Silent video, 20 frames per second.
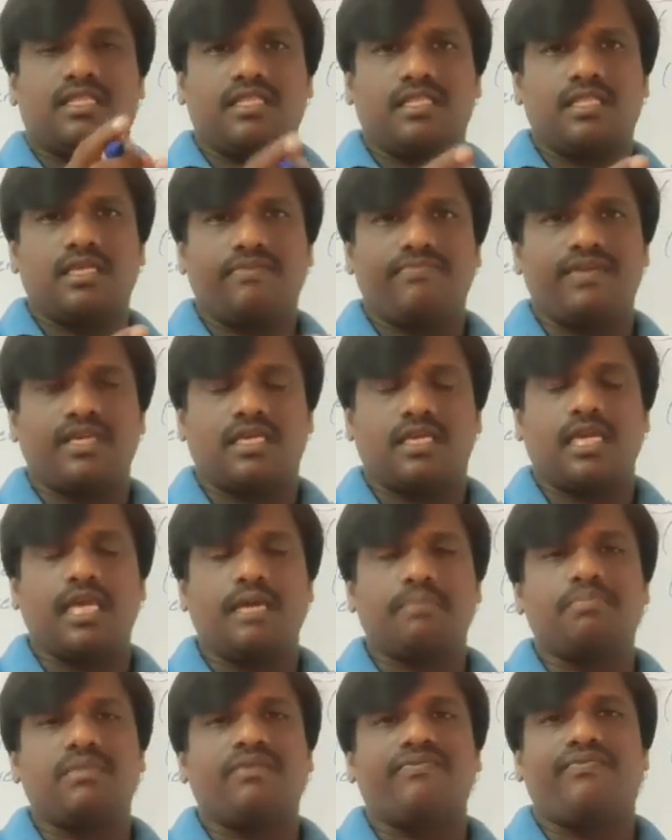we
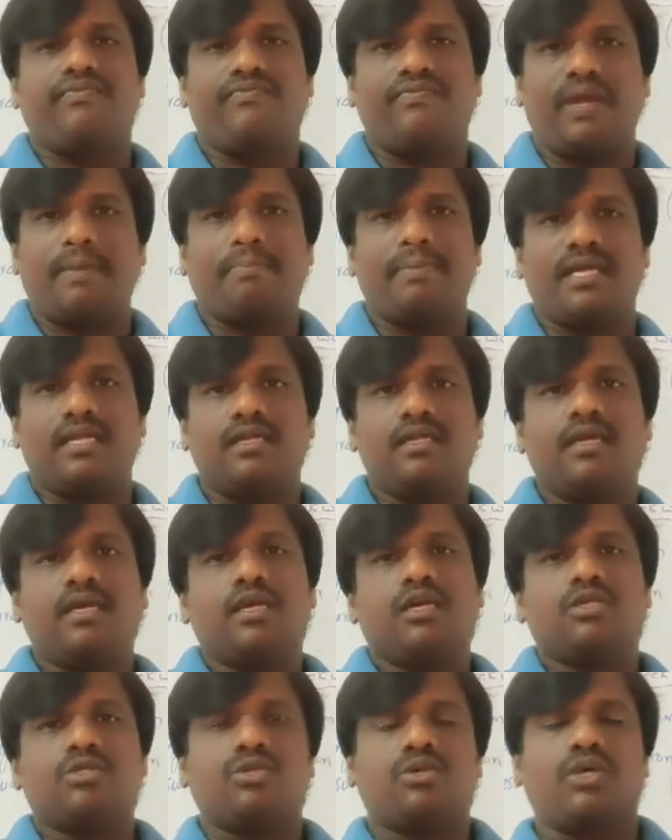keep the weapon,
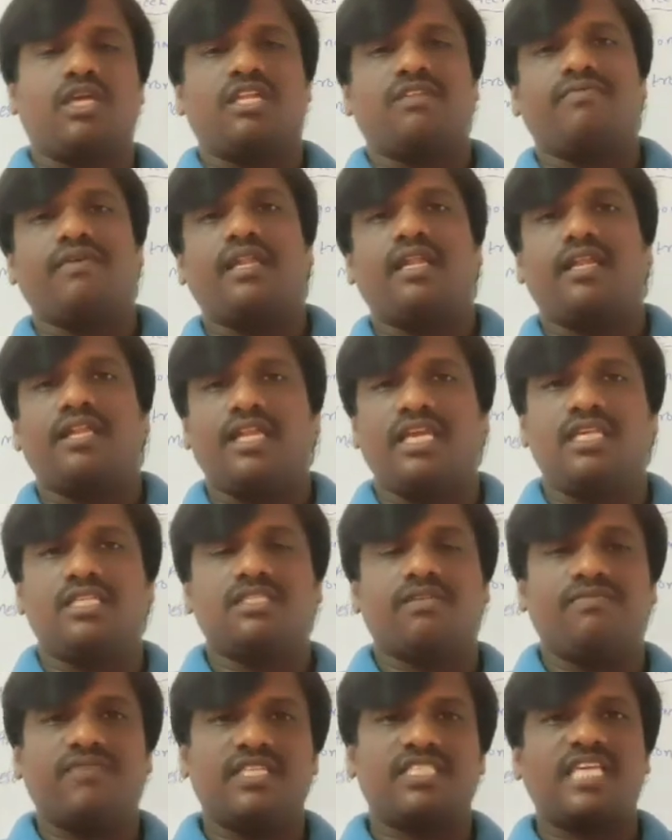so it will
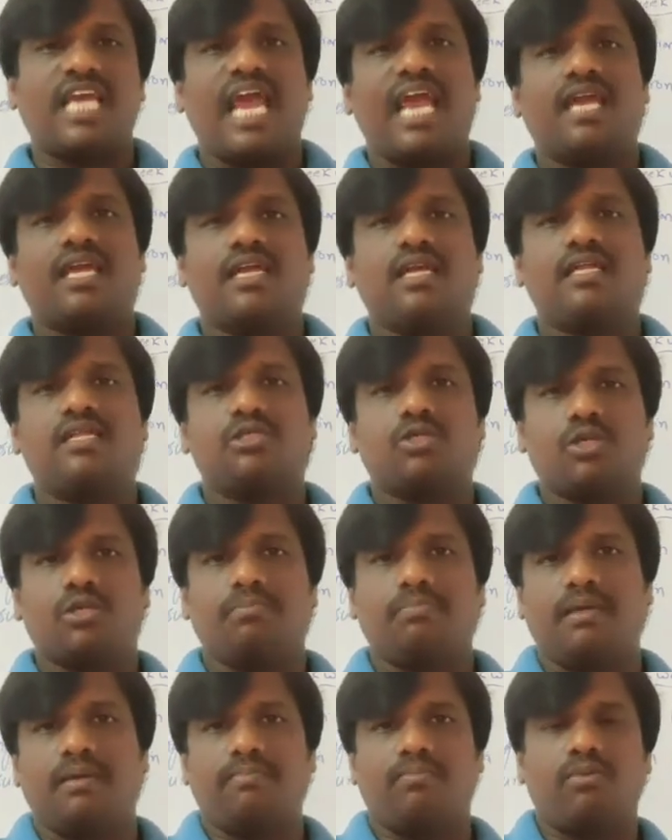reach, which angle
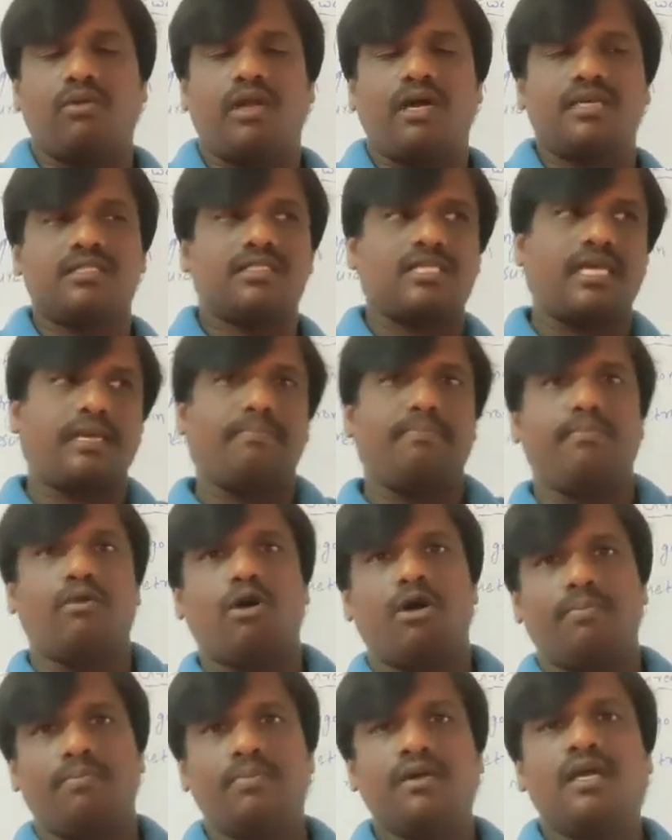should be blast a
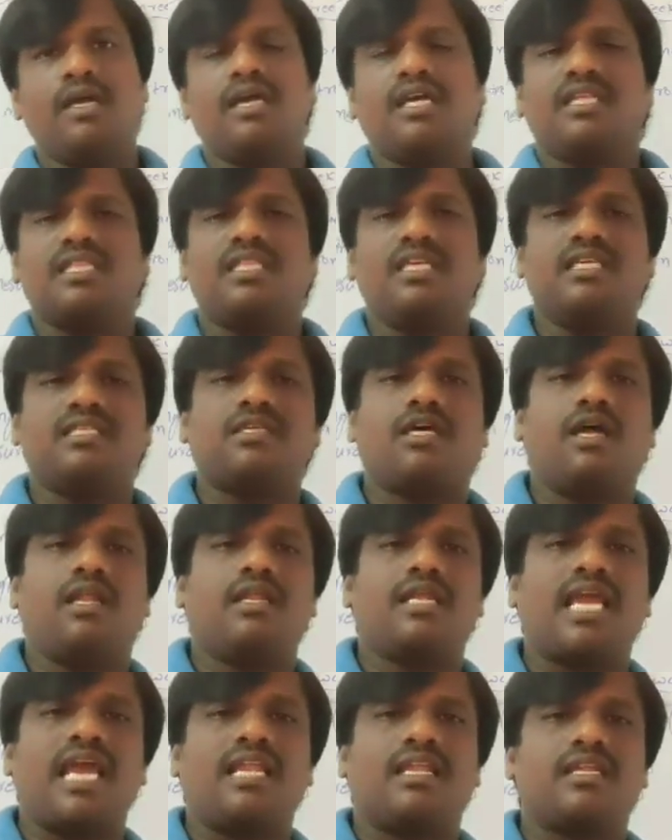bomb. These
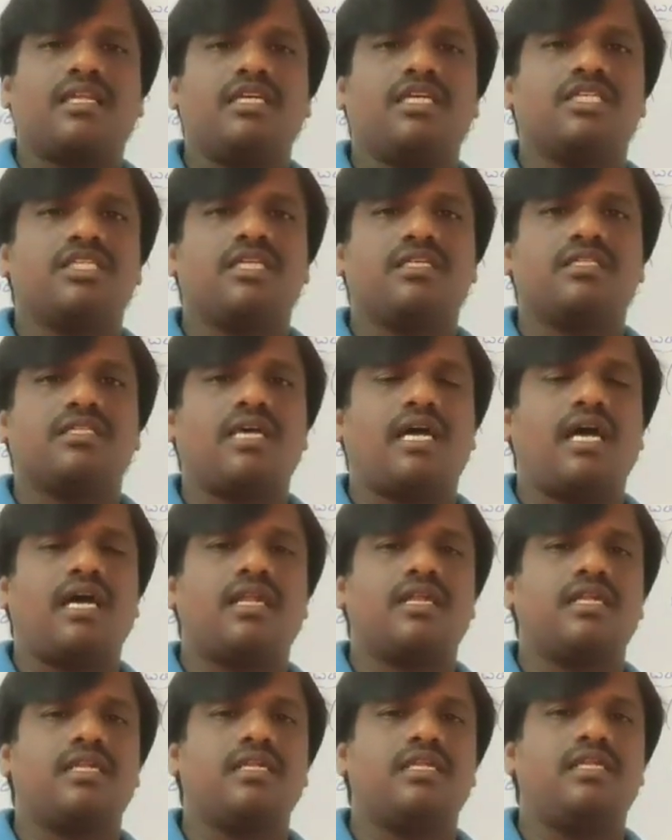all calculations
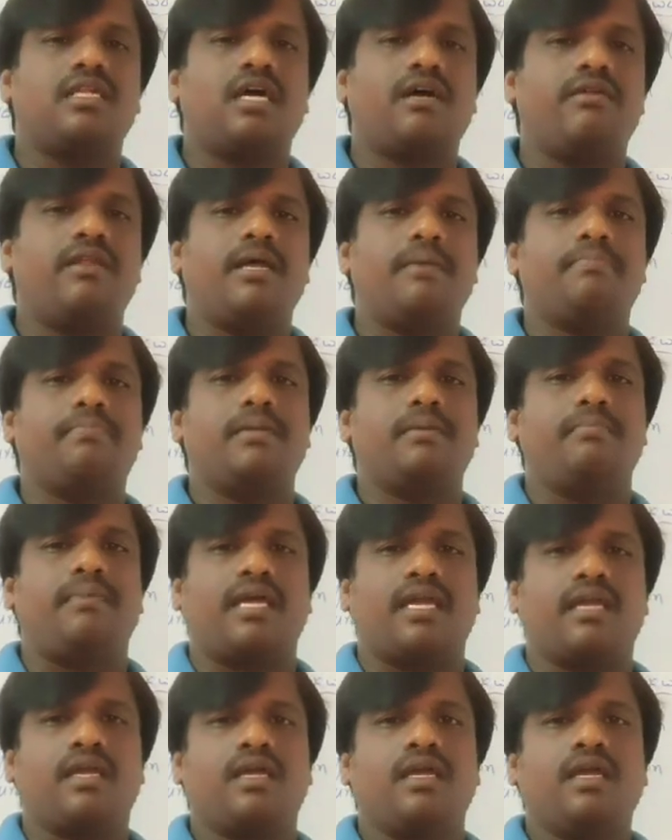are developed
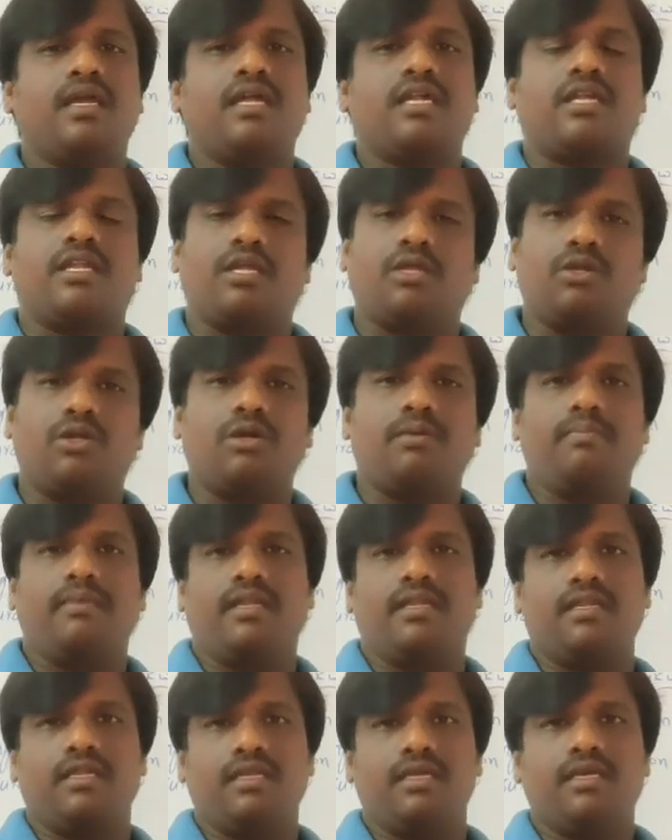by
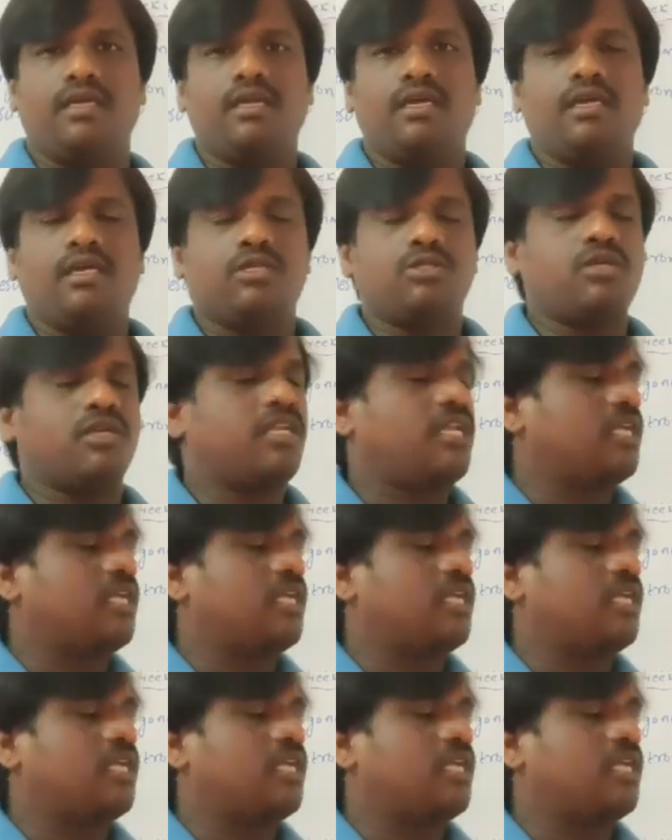trigonometry. So